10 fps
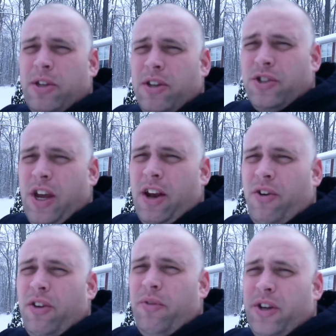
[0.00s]
to the
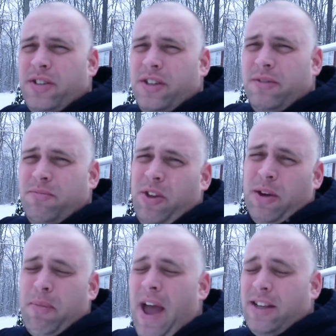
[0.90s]
channel in the recent,
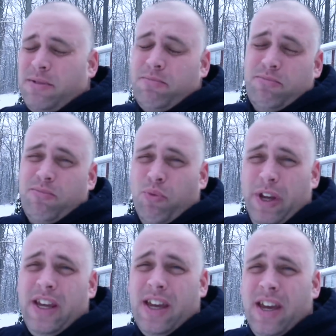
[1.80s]
past
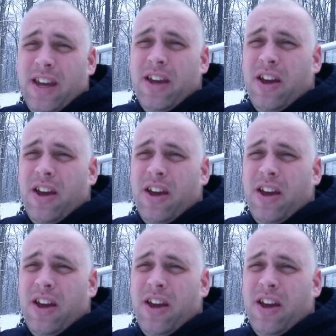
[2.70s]
week.